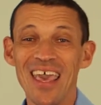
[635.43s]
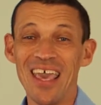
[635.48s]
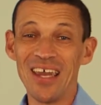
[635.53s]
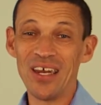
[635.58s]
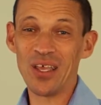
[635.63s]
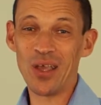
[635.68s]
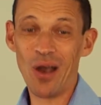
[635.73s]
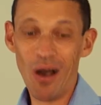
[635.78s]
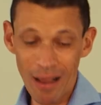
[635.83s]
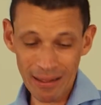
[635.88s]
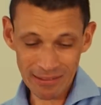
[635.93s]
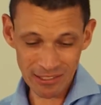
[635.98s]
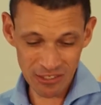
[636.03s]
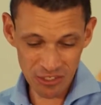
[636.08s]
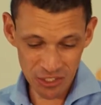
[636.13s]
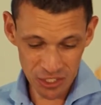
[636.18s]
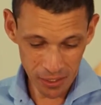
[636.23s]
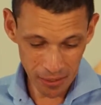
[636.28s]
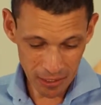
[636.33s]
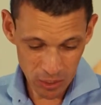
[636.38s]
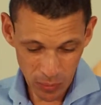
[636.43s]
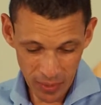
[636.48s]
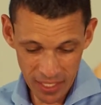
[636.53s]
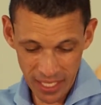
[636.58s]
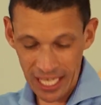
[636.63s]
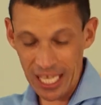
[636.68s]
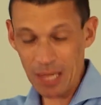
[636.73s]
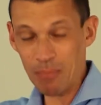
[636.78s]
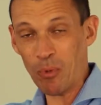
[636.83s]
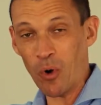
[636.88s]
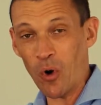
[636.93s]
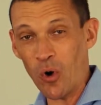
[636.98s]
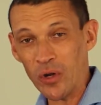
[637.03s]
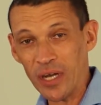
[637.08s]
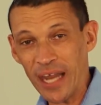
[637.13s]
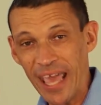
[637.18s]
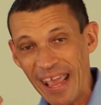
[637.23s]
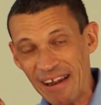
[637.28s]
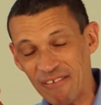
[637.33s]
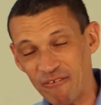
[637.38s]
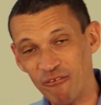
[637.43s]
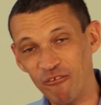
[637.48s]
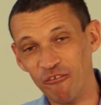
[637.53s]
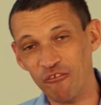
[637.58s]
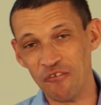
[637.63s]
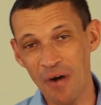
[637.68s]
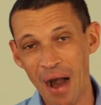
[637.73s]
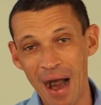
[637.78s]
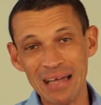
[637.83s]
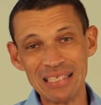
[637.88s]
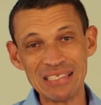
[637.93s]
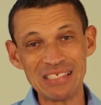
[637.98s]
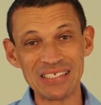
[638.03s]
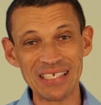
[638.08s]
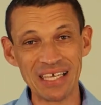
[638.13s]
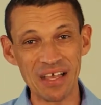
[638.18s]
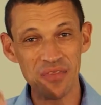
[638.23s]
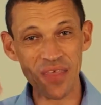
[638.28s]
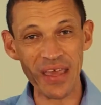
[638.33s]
and God's church will keep on advancing.